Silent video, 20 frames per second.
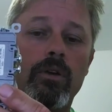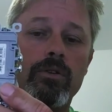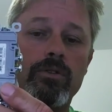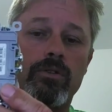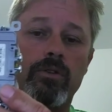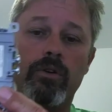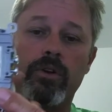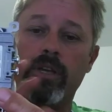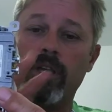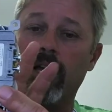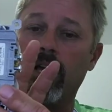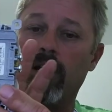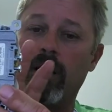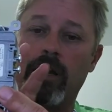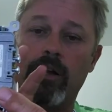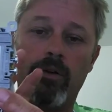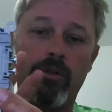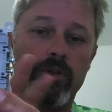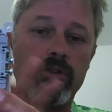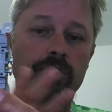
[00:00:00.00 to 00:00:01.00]
So again,
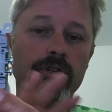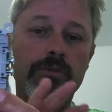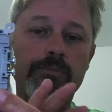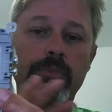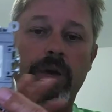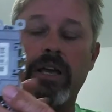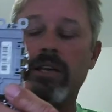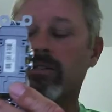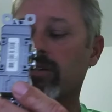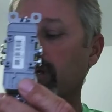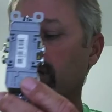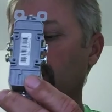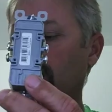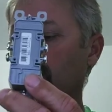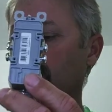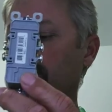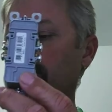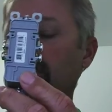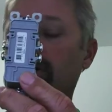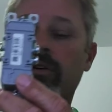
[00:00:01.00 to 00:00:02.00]
I know this is basic
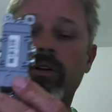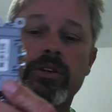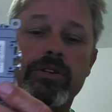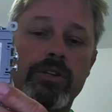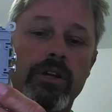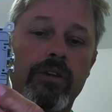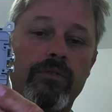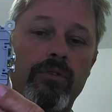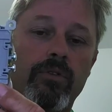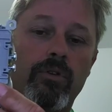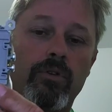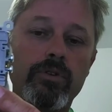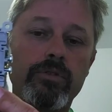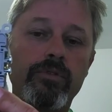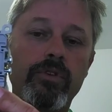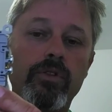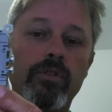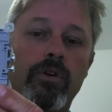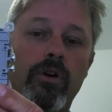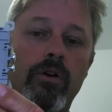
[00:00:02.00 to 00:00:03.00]
elementary stuff for those of
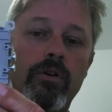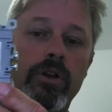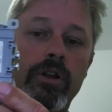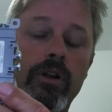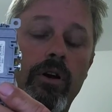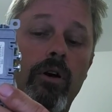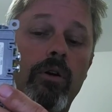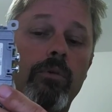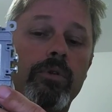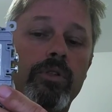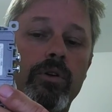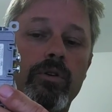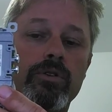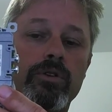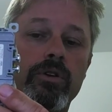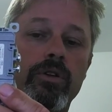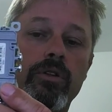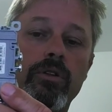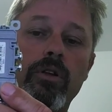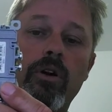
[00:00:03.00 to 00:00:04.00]
you that already know, but those
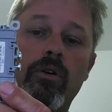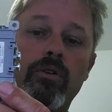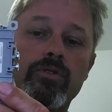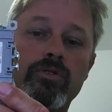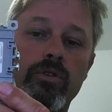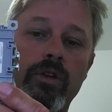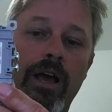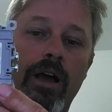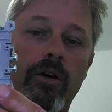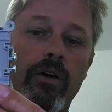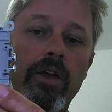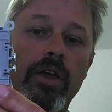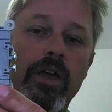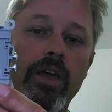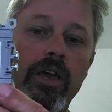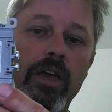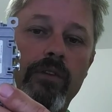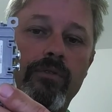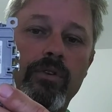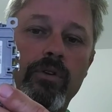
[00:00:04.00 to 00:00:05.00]
of you that don't. So now,
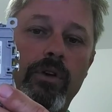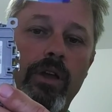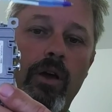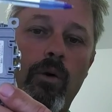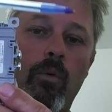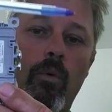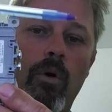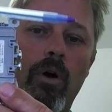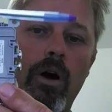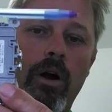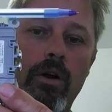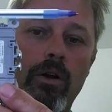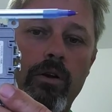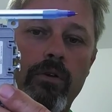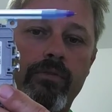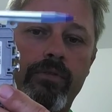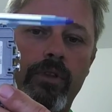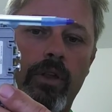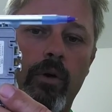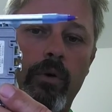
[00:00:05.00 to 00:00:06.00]
if you get water
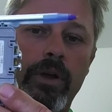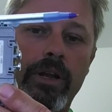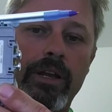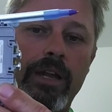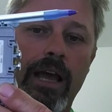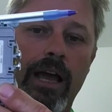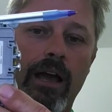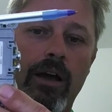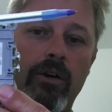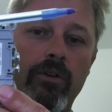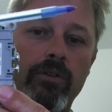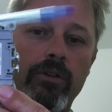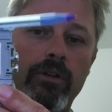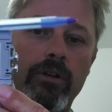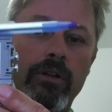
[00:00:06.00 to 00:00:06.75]
flowing down